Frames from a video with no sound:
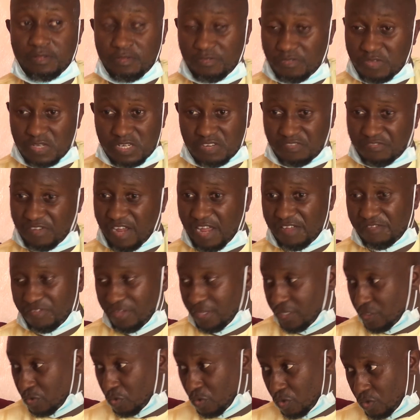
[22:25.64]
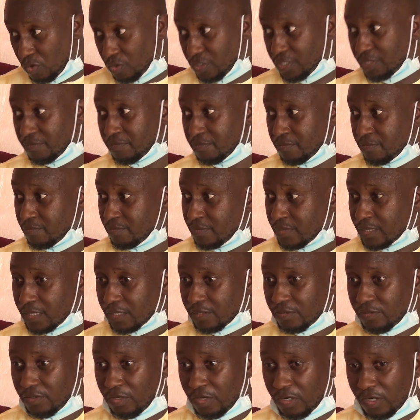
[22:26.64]
35 years old,
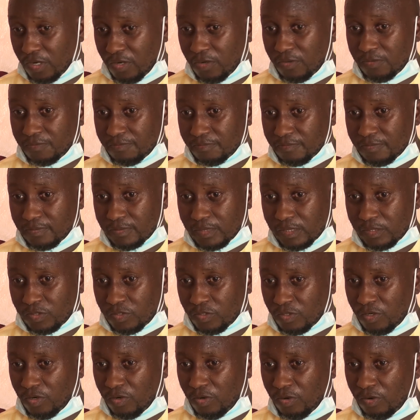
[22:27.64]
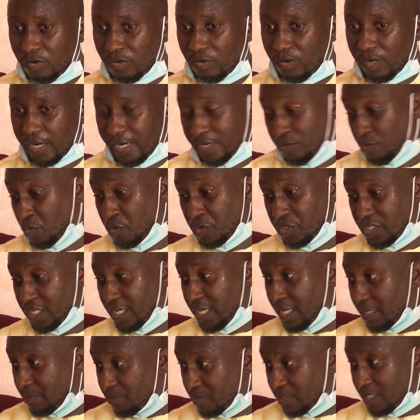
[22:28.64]
you know. So, and OJ
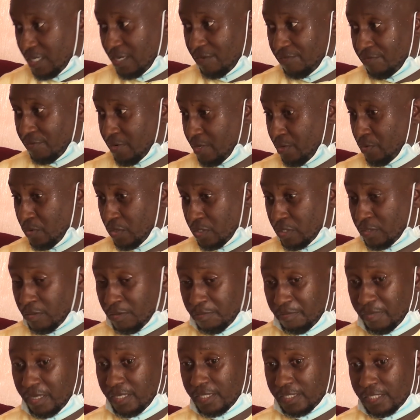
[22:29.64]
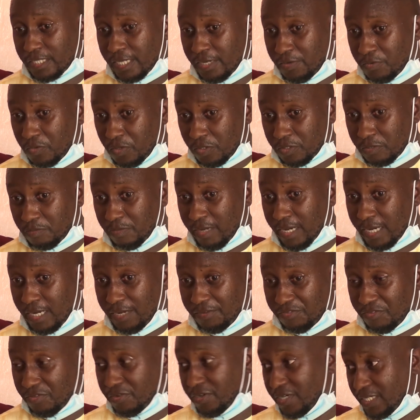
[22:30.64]
himself, when he was a minister, he was barely
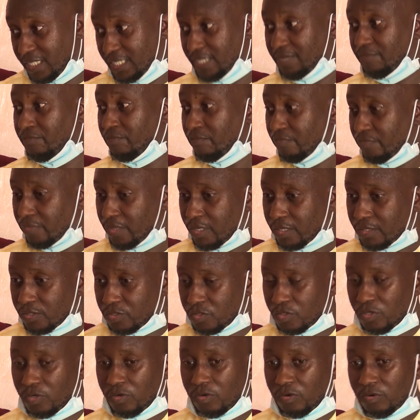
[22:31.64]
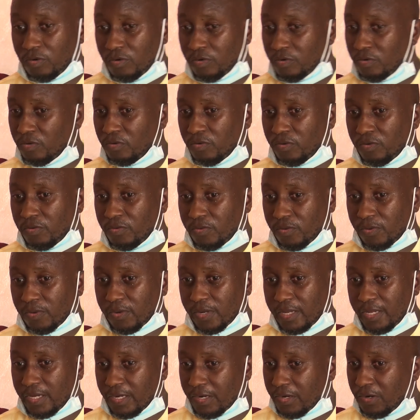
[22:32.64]
30. So,
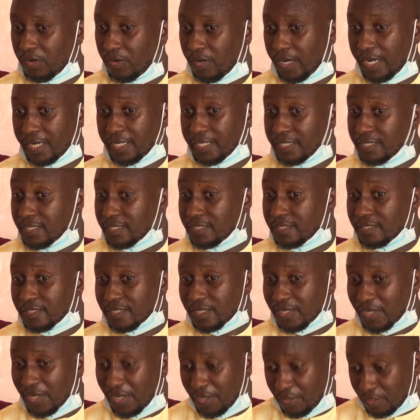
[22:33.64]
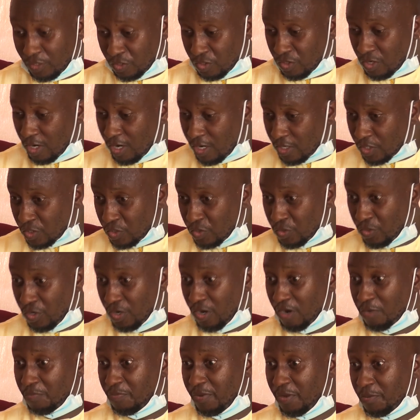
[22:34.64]
you know, and he talked to
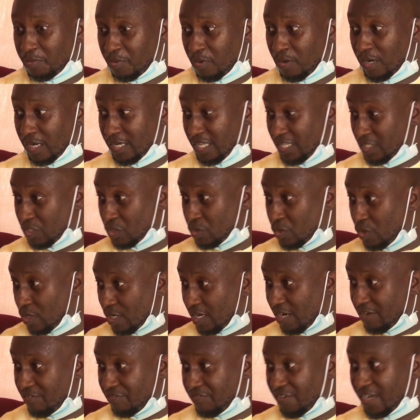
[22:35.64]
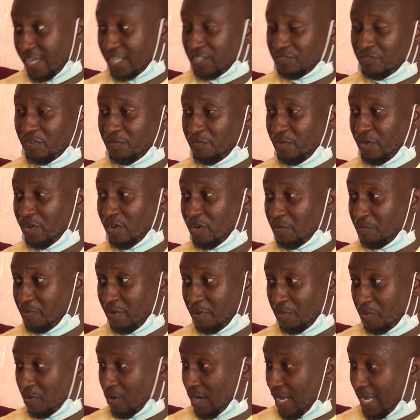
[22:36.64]
young people and he sought advice from young
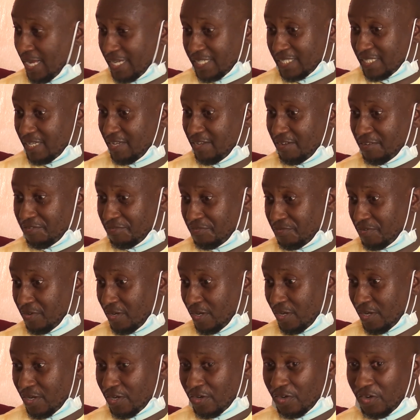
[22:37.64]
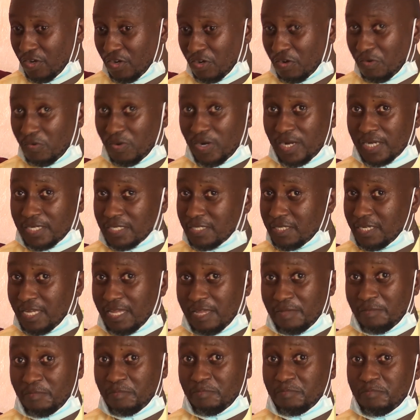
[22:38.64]
people as if, you know what,
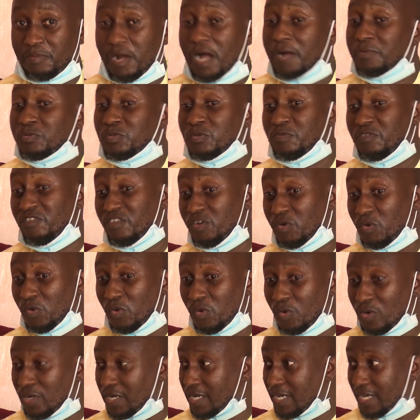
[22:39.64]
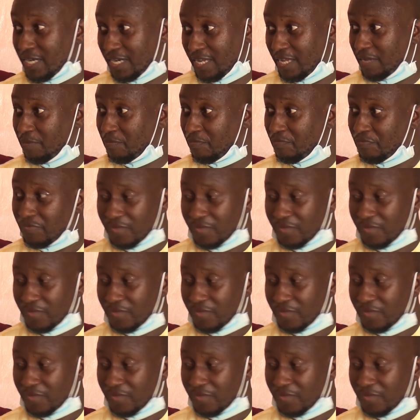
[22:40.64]
they perhaps even older than him.